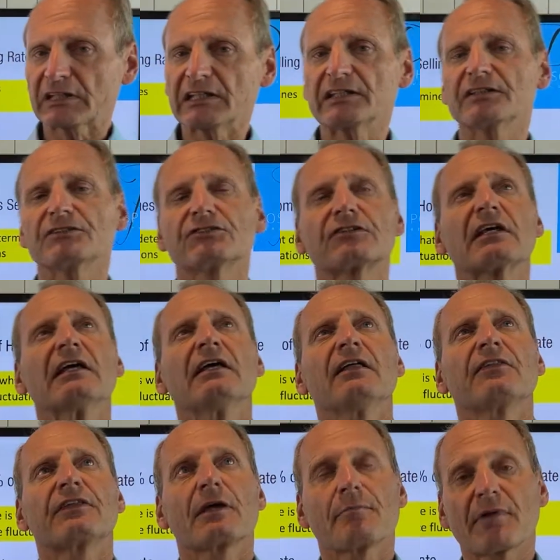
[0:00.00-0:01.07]
is
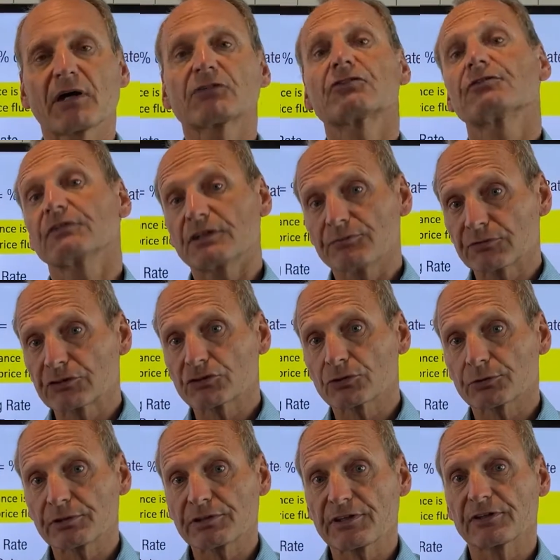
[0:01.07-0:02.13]
the amount of
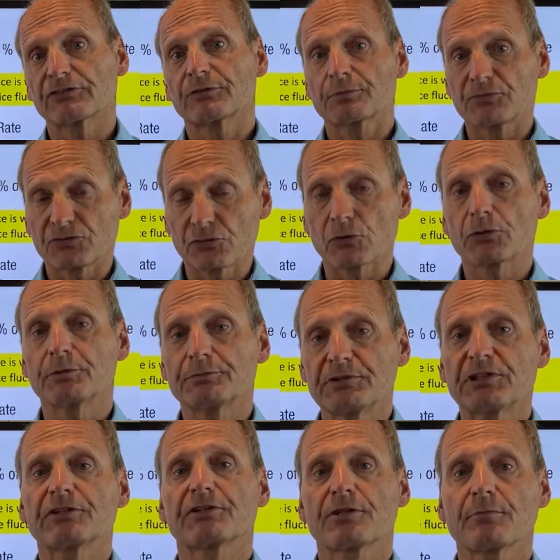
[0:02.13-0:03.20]
inventory that's absorbed
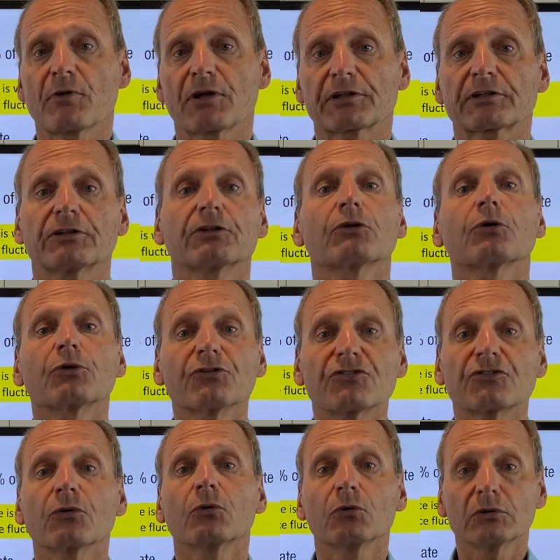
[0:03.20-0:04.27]
into the market or
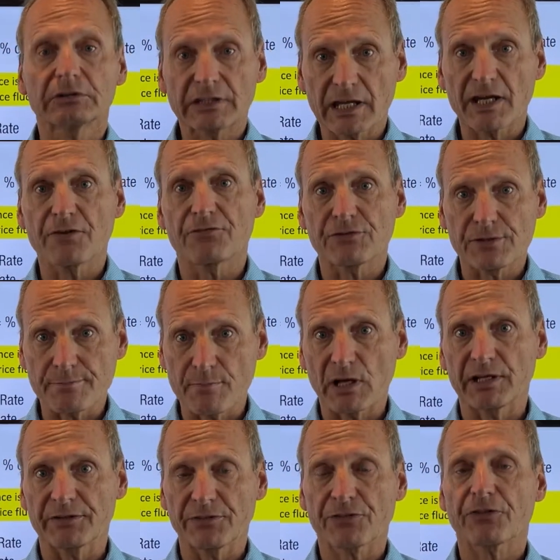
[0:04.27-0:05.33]
sold every
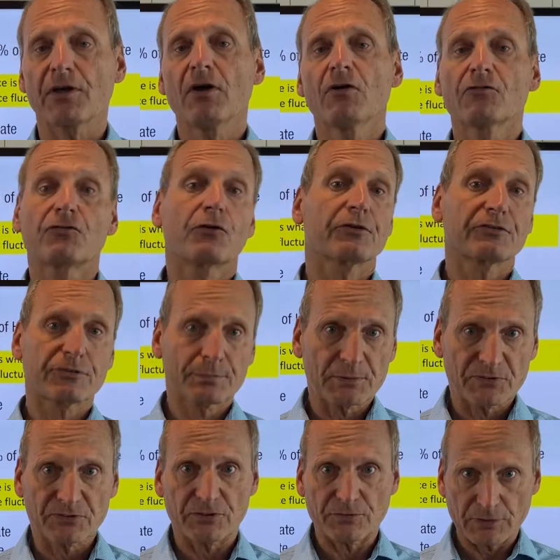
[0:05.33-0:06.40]
month for
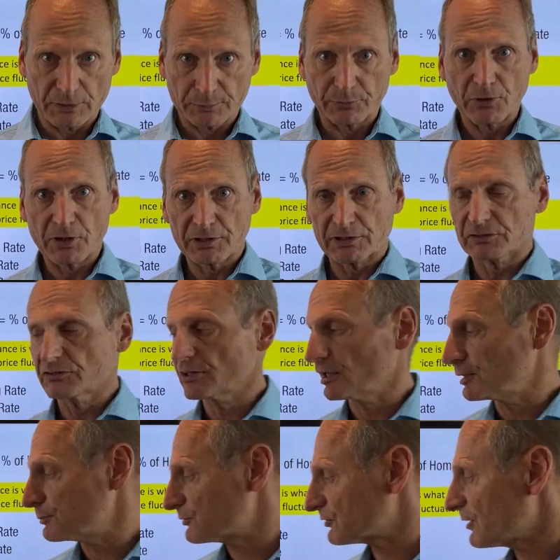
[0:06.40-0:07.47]
specific product
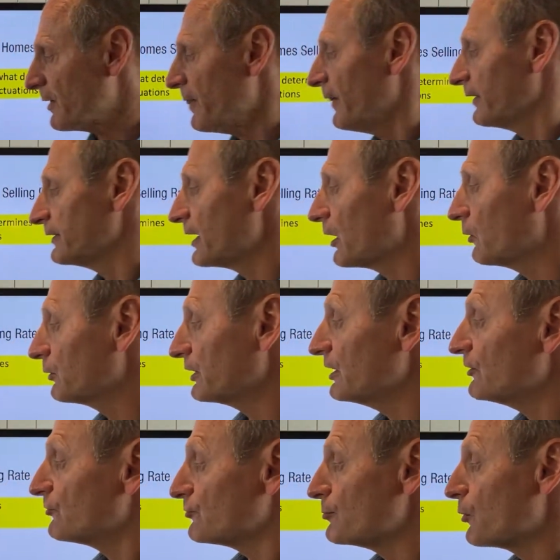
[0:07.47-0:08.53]
types. Now,
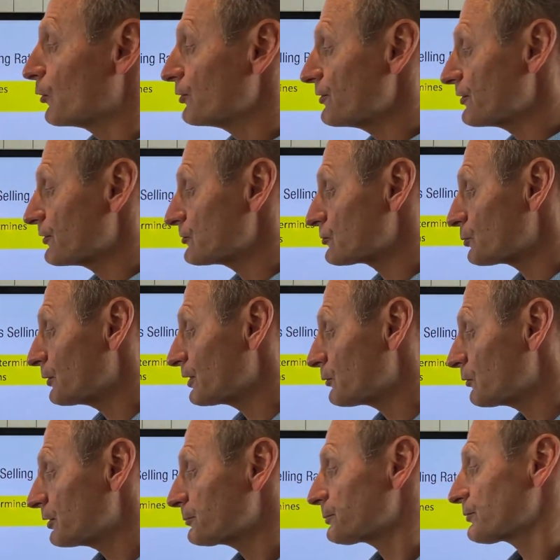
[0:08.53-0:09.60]
if more than
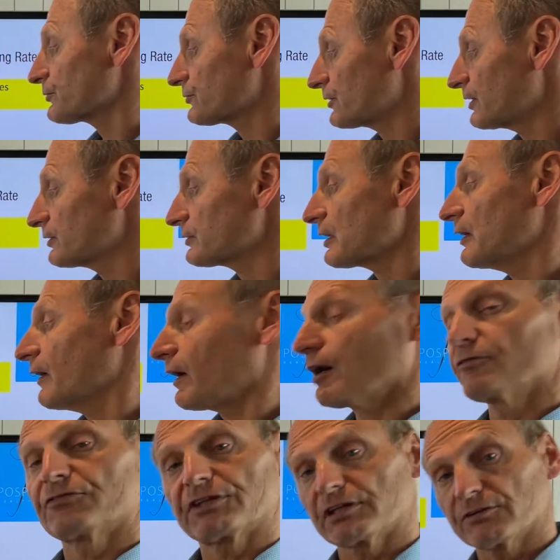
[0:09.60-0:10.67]
21%
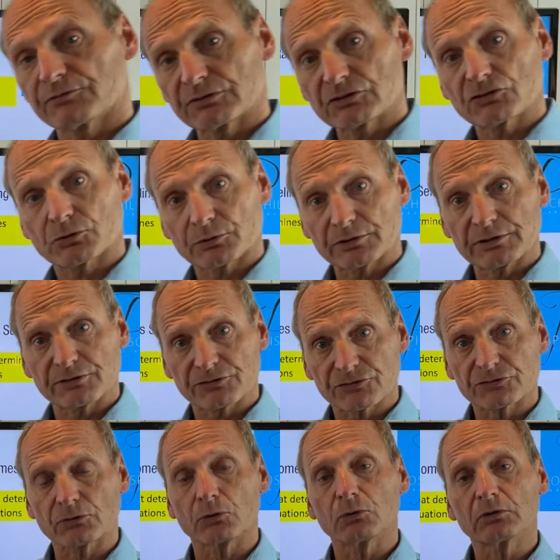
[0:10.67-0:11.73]
of the inventory is
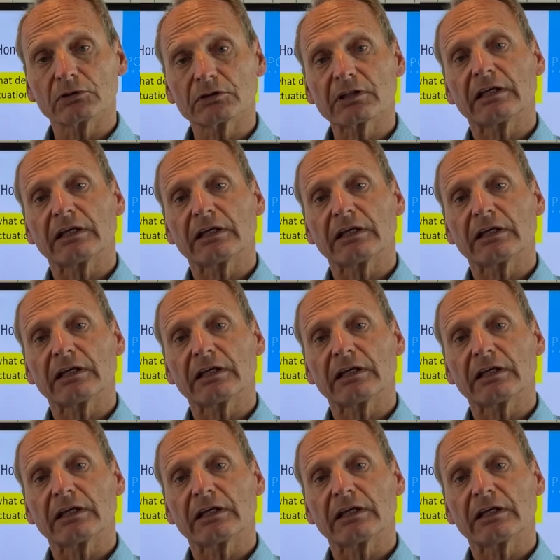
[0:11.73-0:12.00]
sold